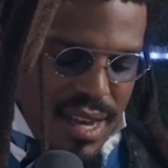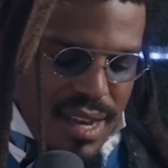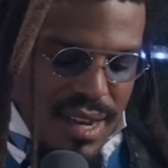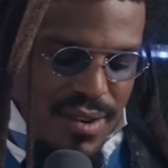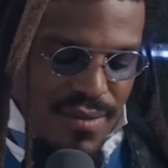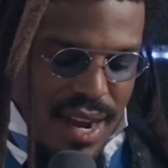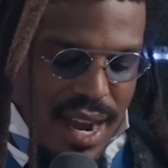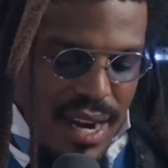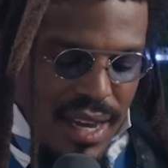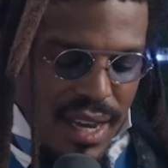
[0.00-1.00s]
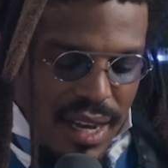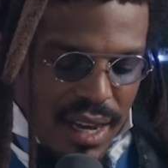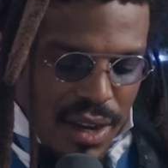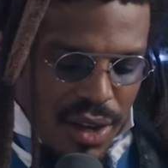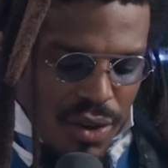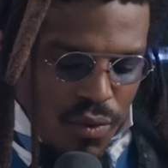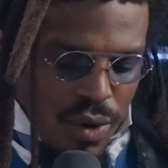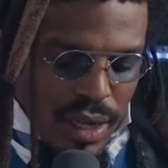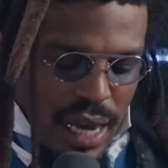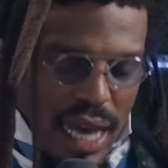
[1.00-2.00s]
All right,
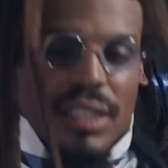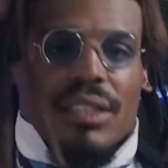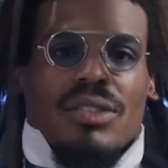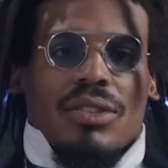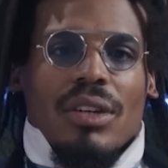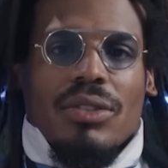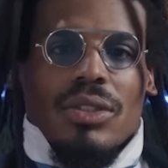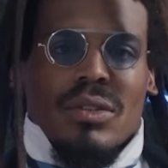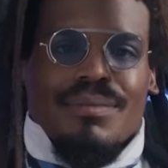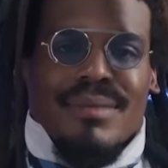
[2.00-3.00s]
what college did you go to?